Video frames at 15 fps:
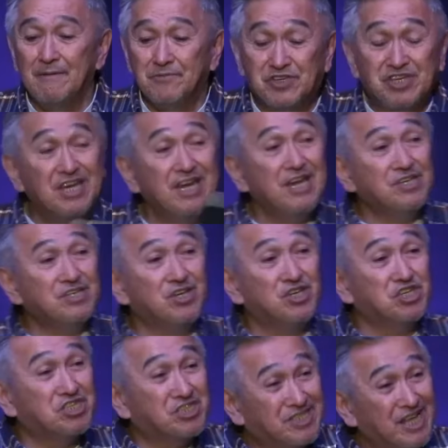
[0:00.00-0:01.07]
Jesus
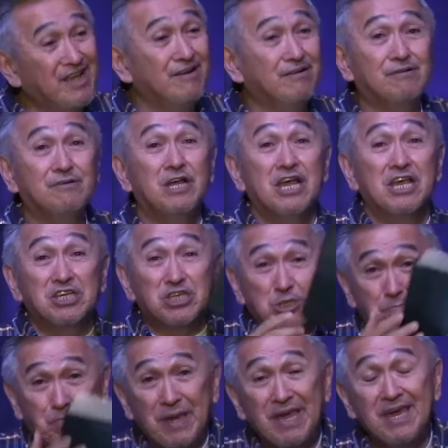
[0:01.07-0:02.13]
still
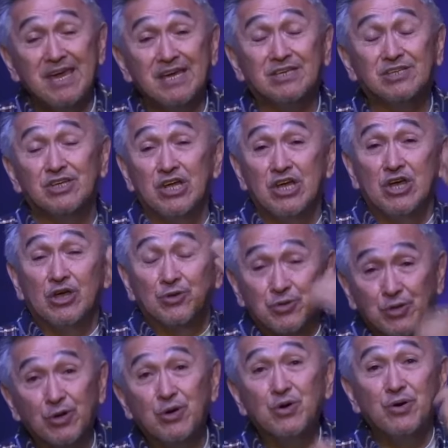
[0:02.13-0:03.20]
speaks
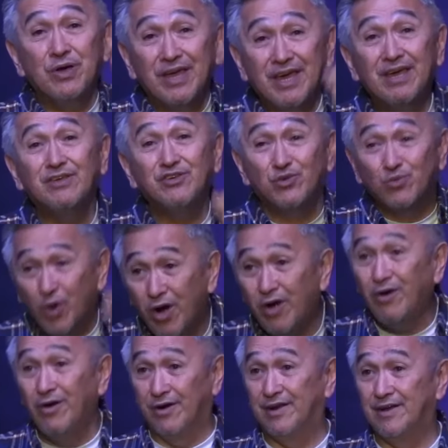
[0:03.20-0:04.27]
through His
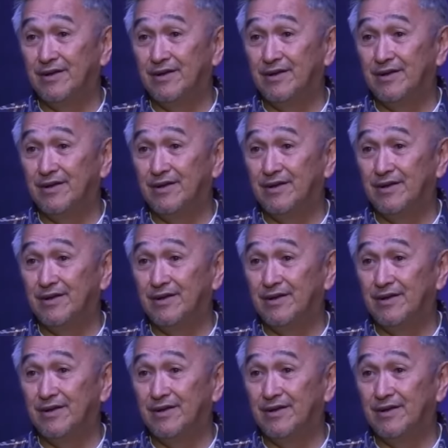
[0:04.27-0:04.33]
Word.